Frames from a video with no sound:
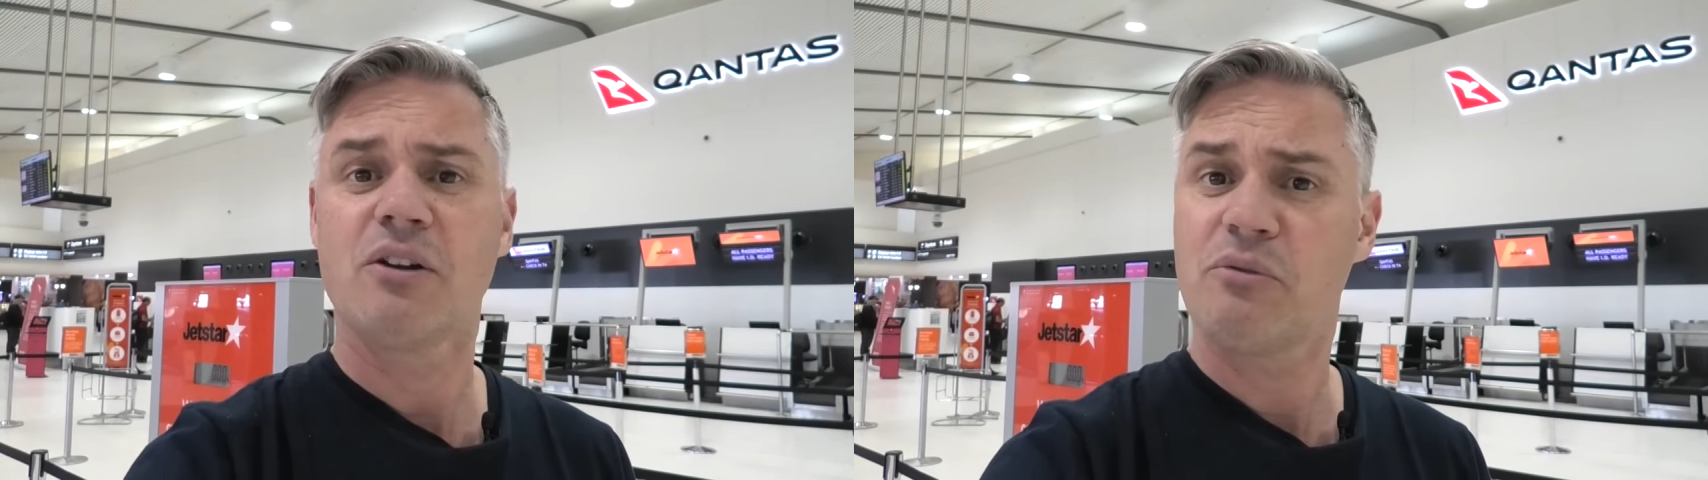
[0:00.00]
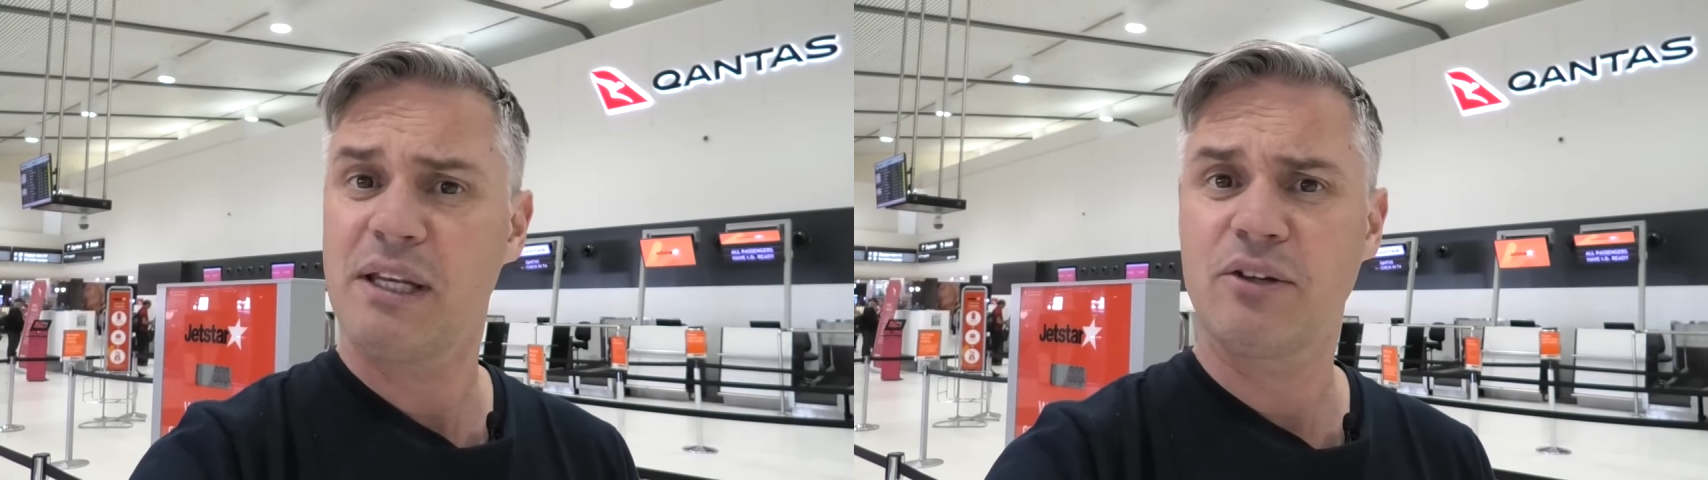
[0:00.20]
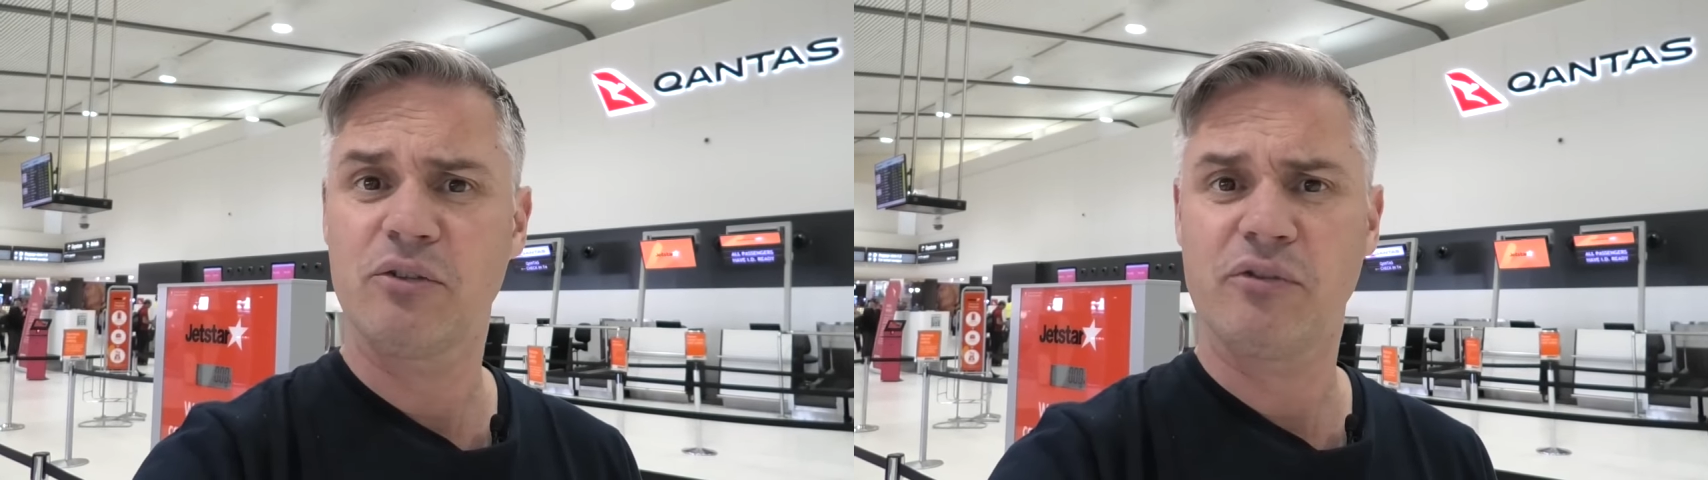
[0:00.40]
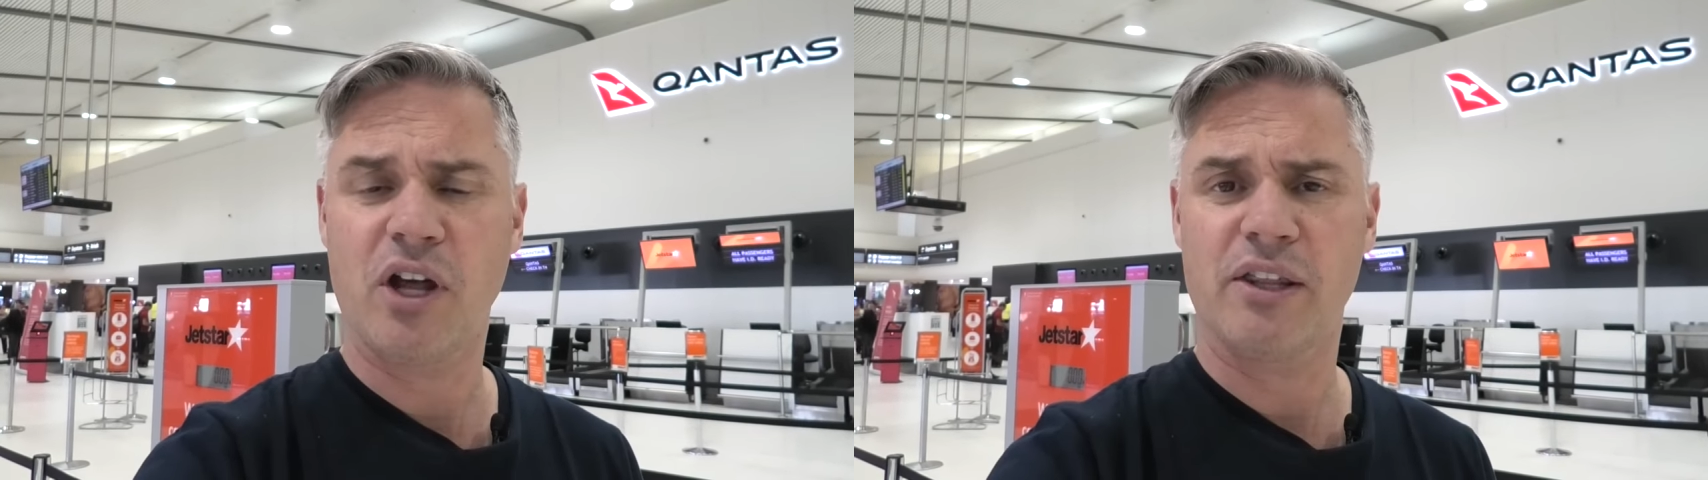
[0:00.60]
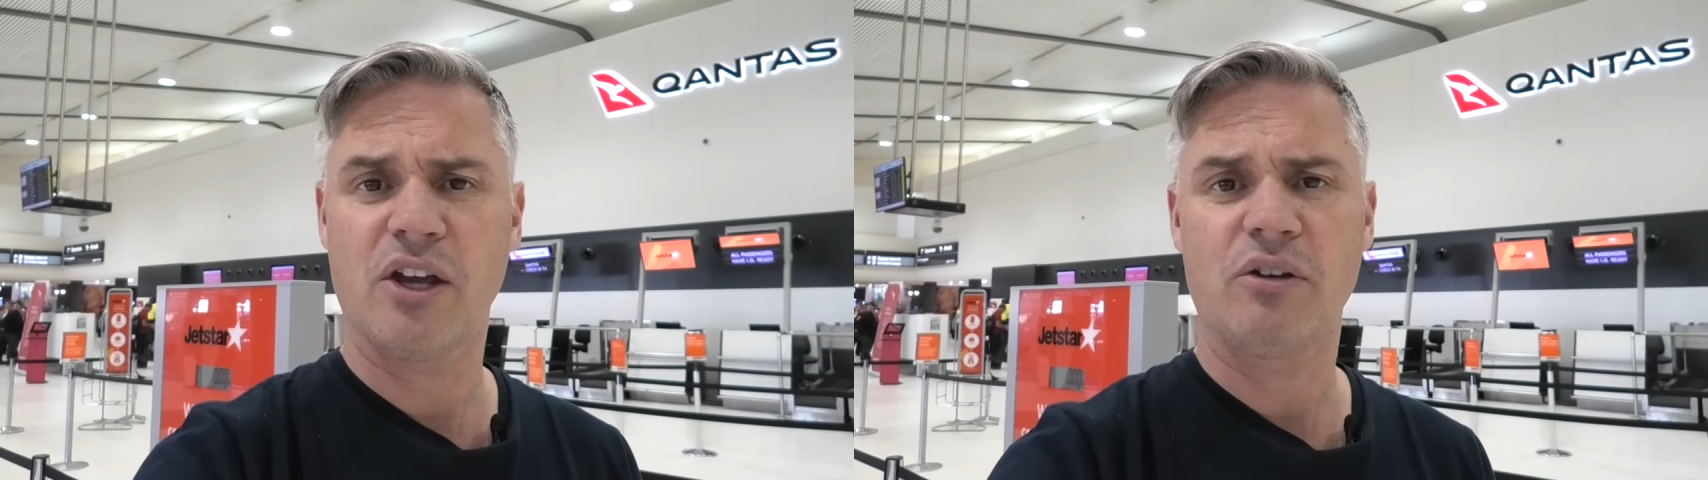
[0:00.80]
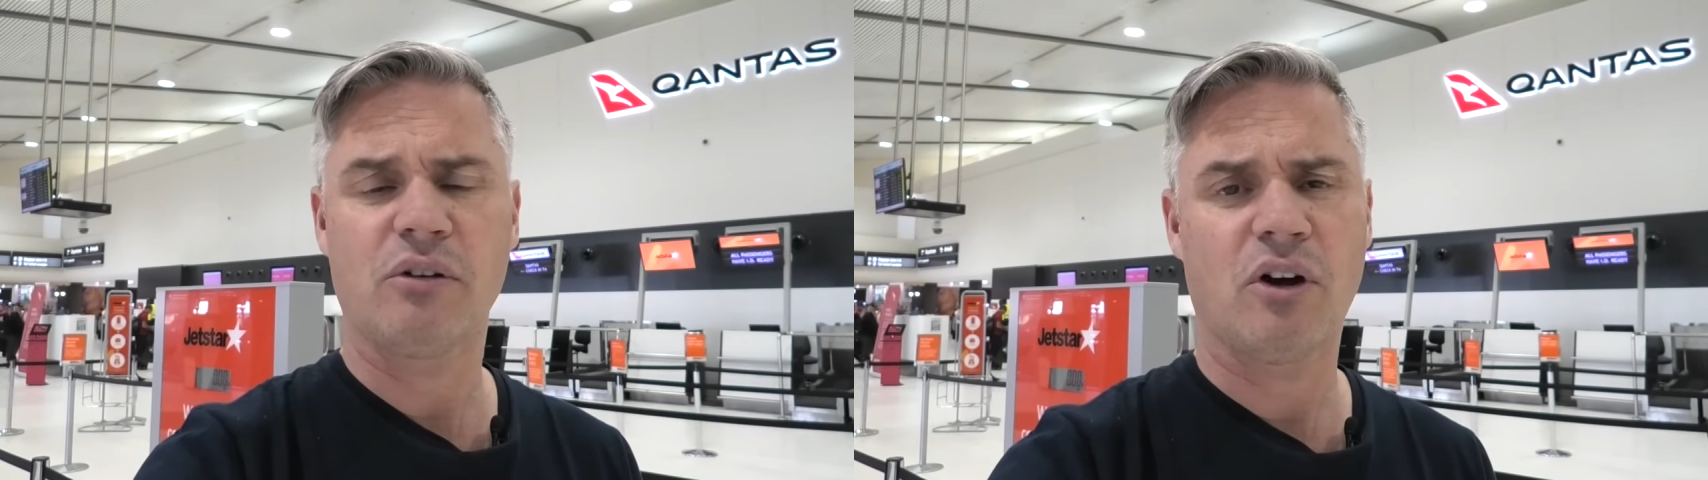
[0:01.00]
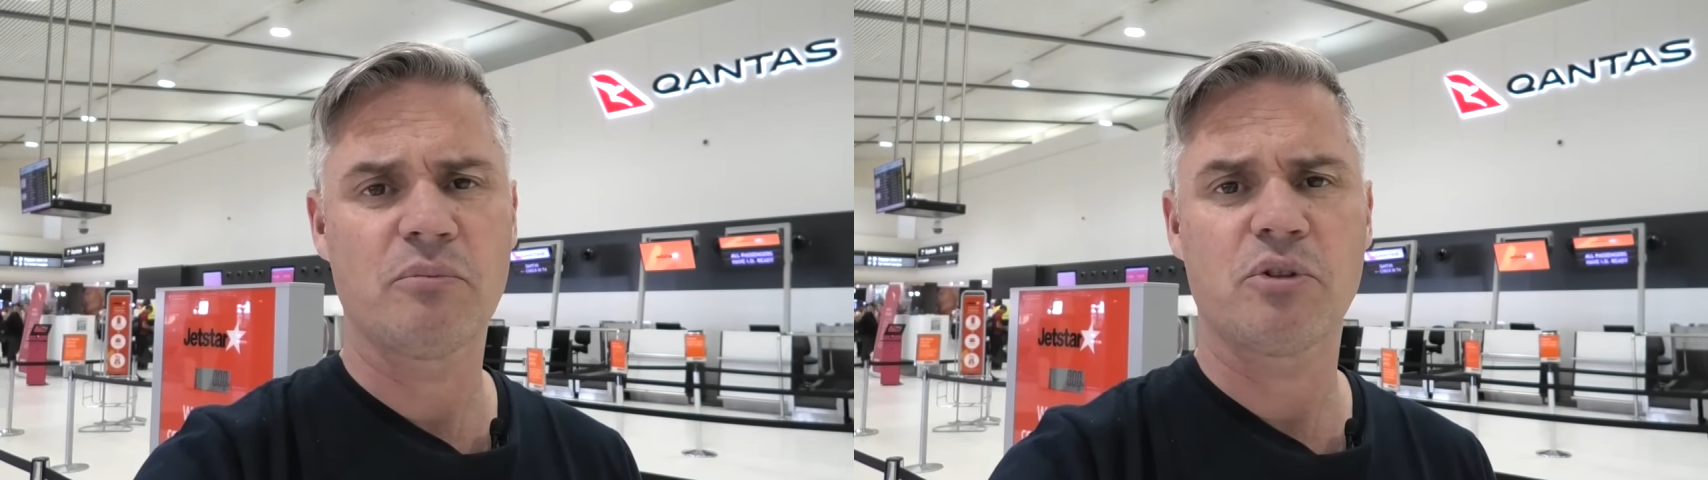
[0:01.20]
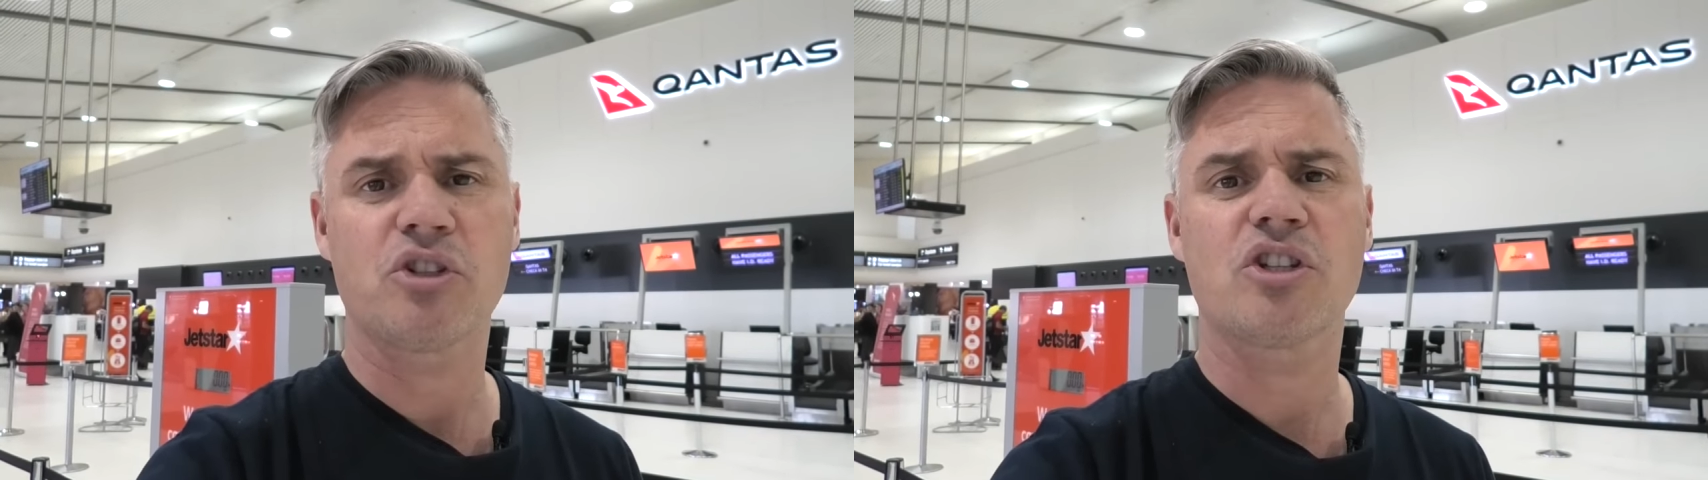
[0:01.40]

Really good flight though, onboard